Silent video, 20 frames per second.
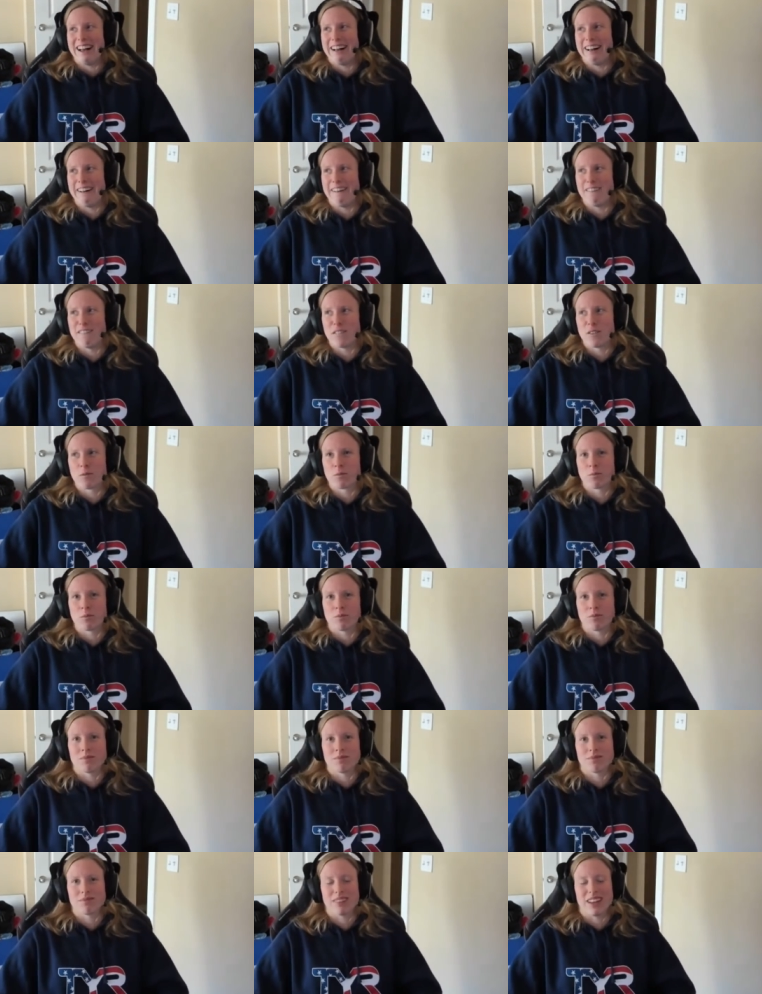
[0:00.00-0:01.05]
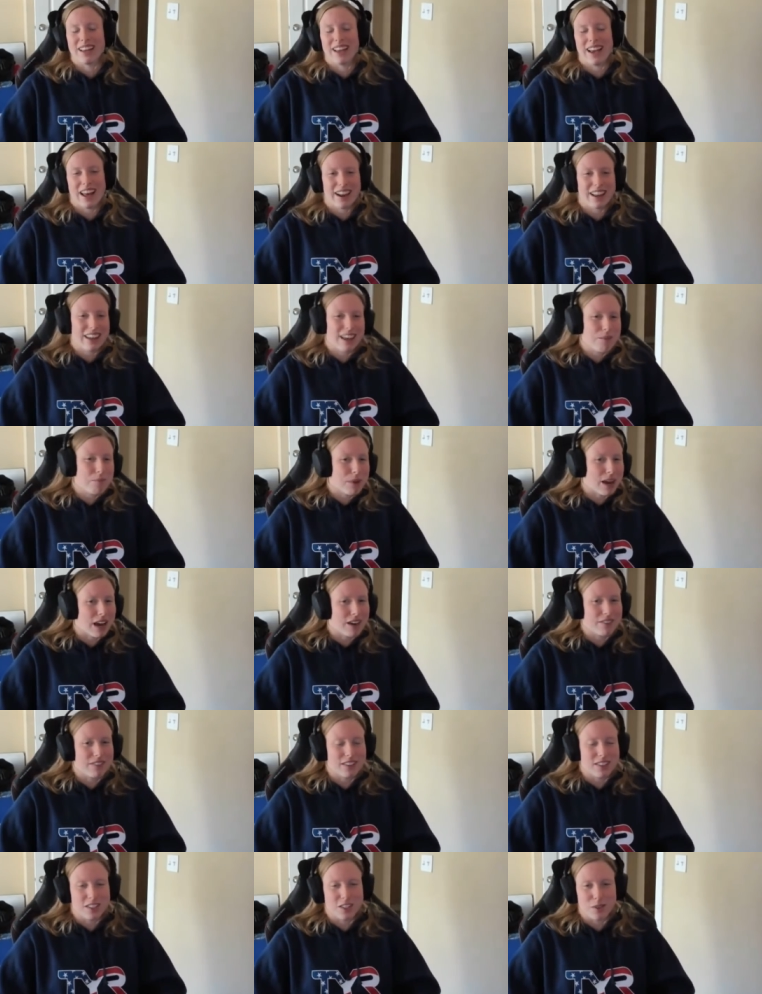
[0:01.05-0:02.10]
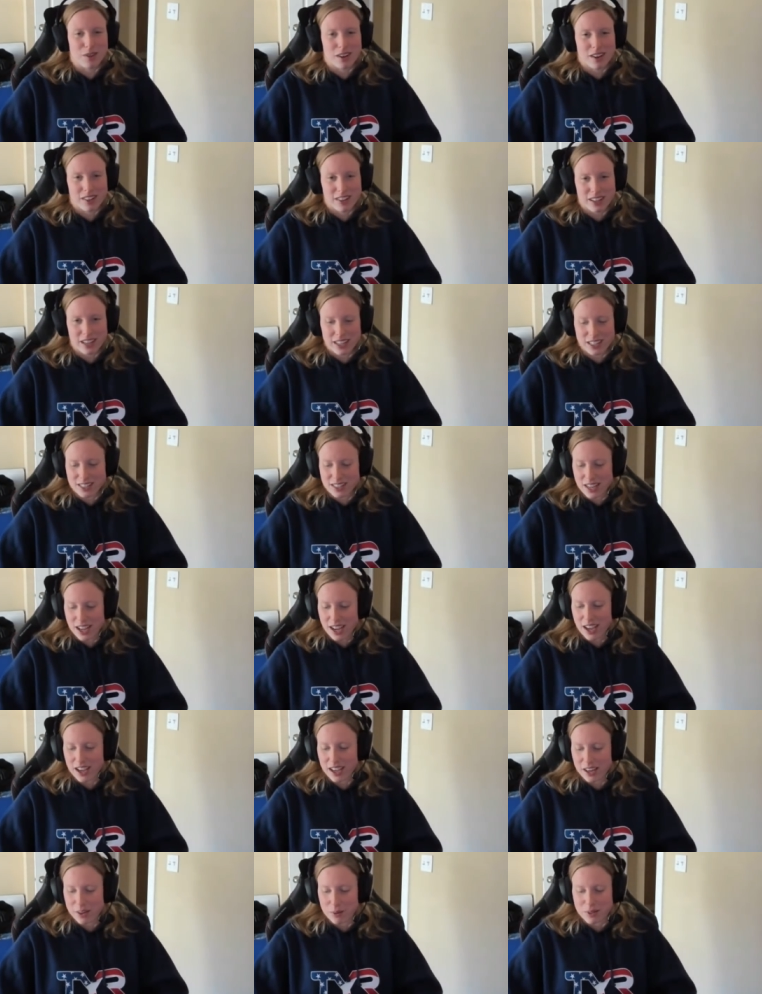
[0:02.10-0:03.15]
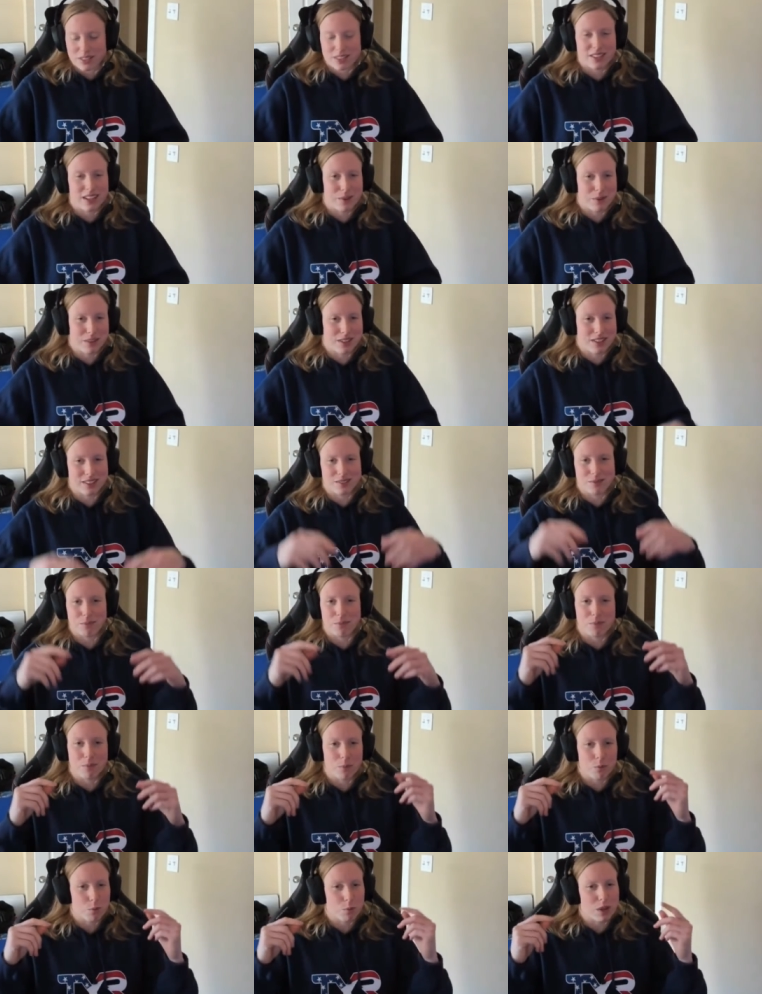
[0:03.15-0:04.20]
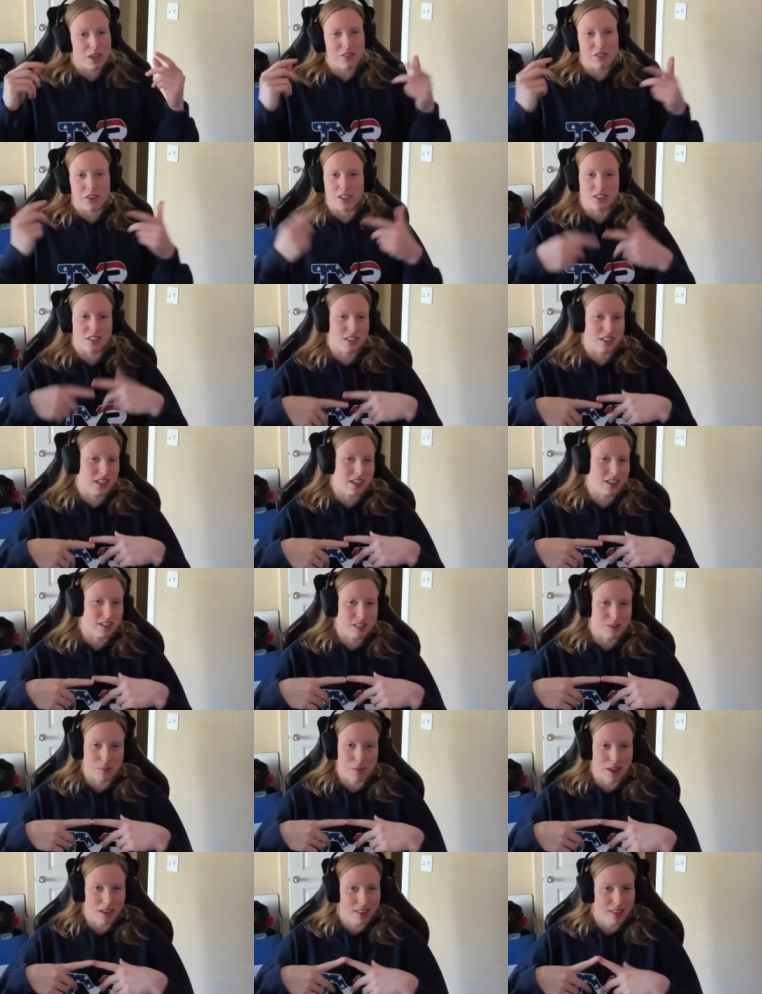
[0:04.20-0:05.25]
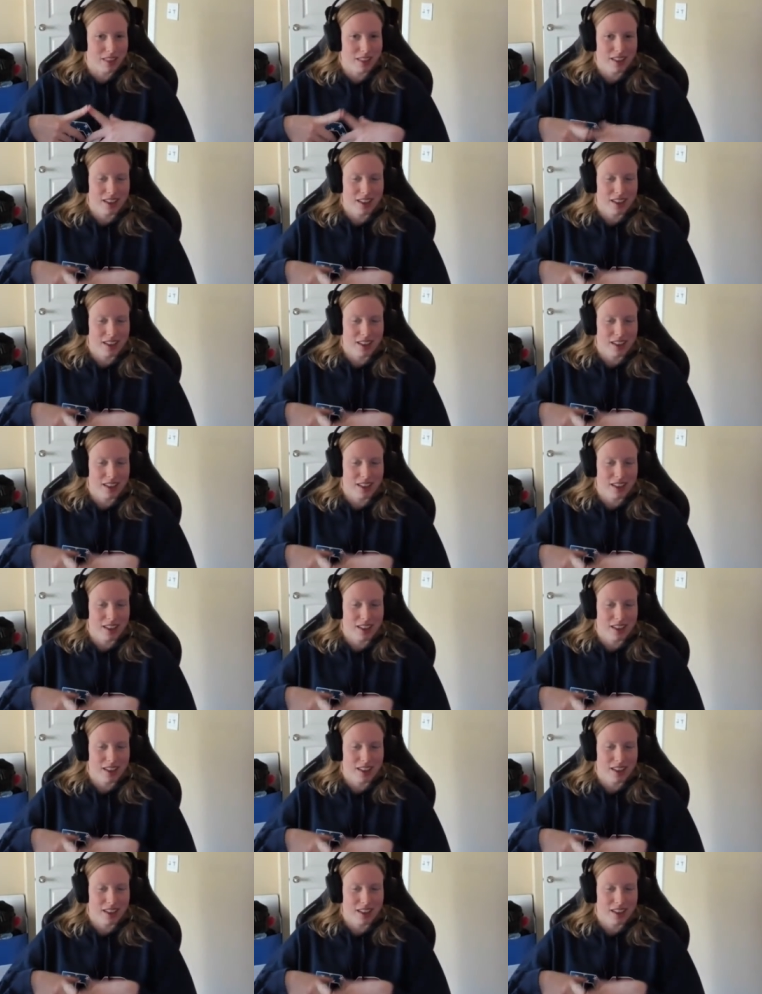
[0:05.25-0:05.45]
Um, kind of came back for the 200 the next day and it was it was me versus Kierra Smith.